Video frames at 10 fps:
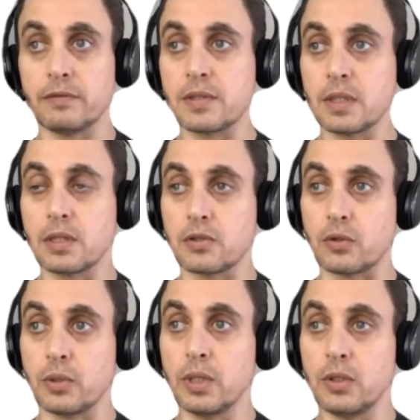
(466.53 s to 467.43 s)

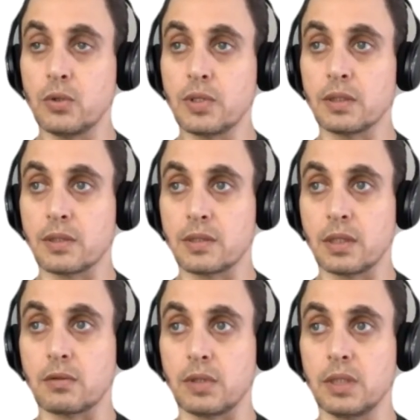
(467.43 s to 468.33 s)
signature using the
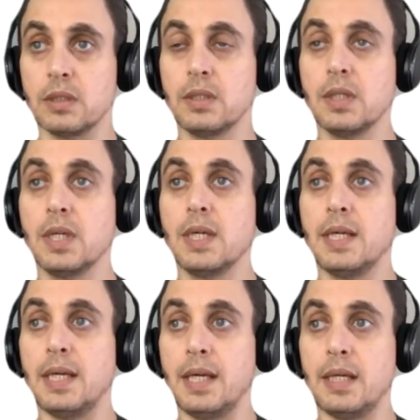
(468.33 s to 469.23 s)
secret,
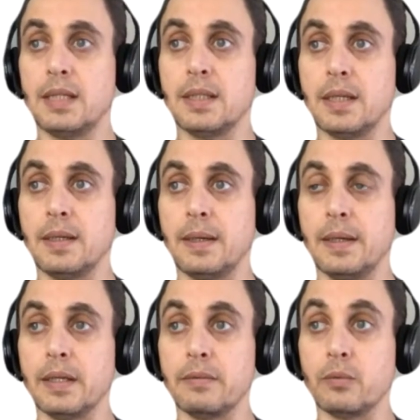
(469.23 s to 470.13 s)
and
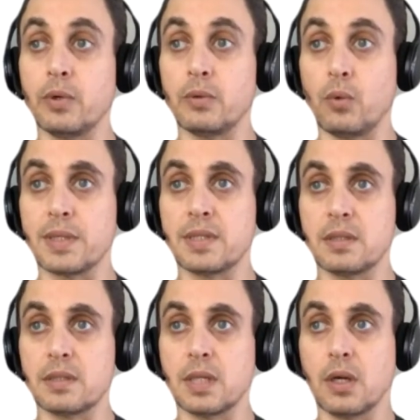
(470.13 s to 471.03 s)
once
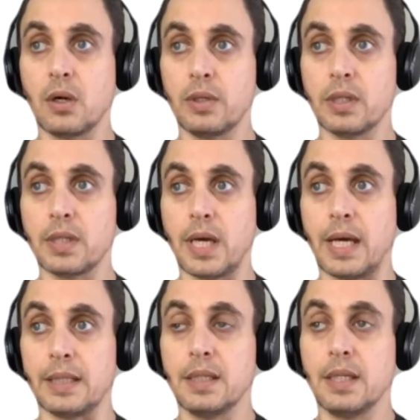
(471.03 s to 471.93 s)
it's decoding
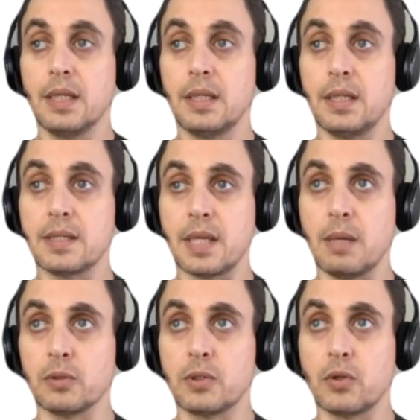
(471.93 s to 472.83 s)
that, it is
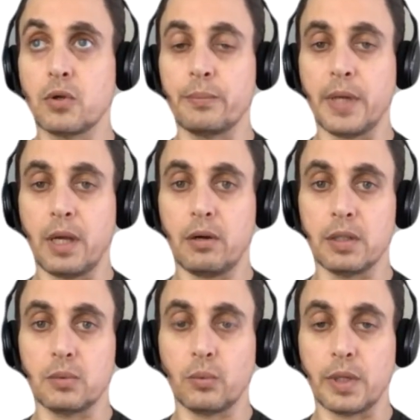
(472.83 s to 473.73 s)
able to compare
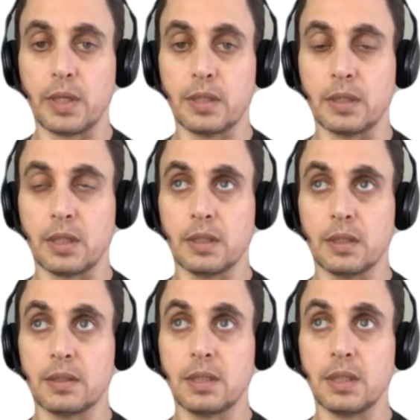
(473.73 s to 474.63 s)
it with
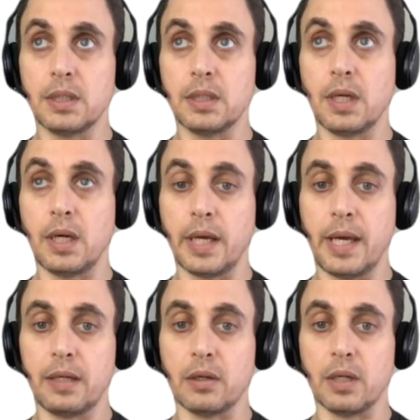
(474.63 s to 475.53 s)
the
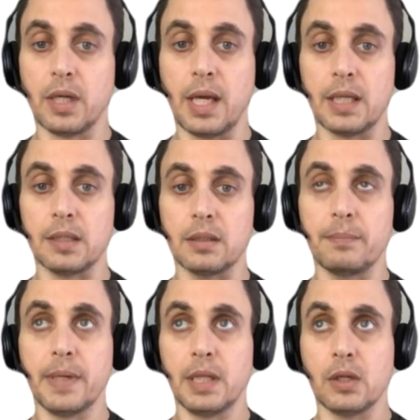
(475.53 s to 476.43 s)
header and
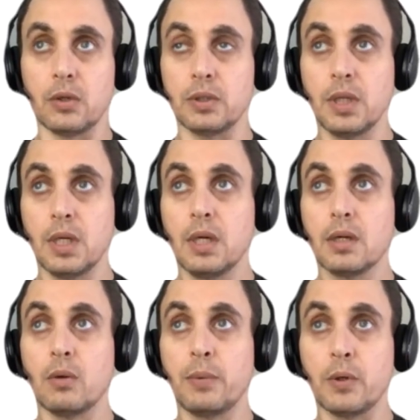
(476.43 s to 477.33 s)
payload
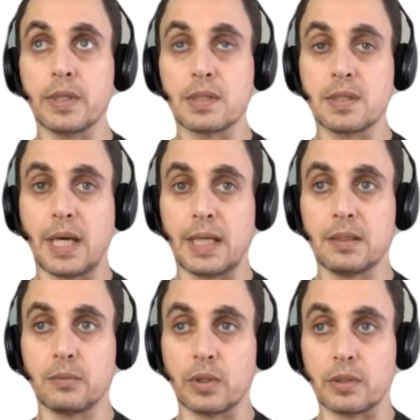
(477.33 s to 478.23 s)
components that
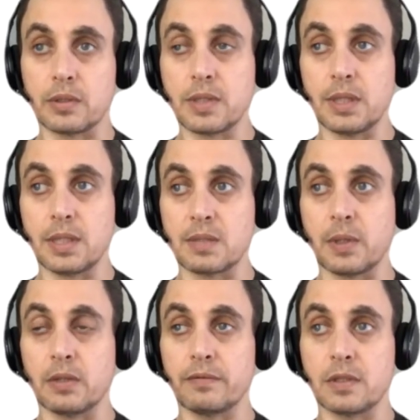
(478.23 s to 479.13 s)
were sent as
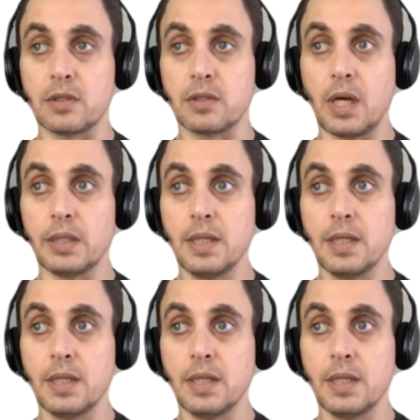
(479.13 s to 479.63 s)
part of the JWT